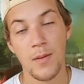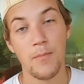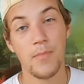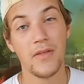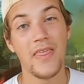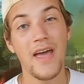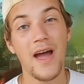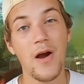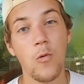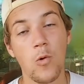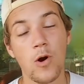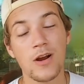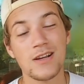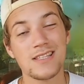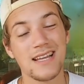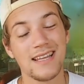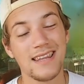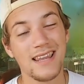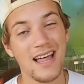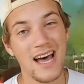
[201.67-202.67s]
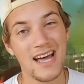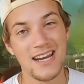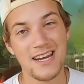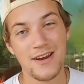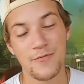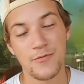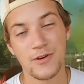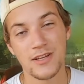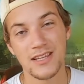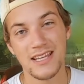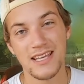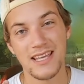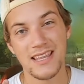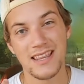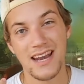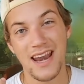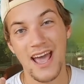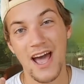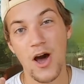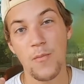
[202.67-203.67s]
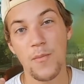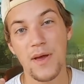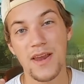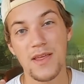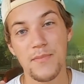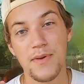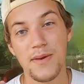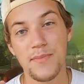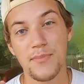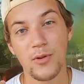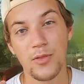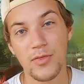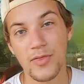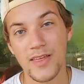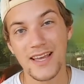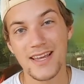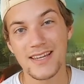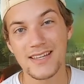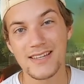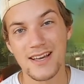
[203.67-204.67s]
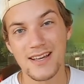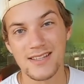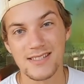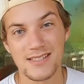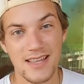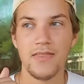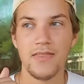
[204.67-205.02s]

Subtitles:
But that works a lot differently than how many people think it does.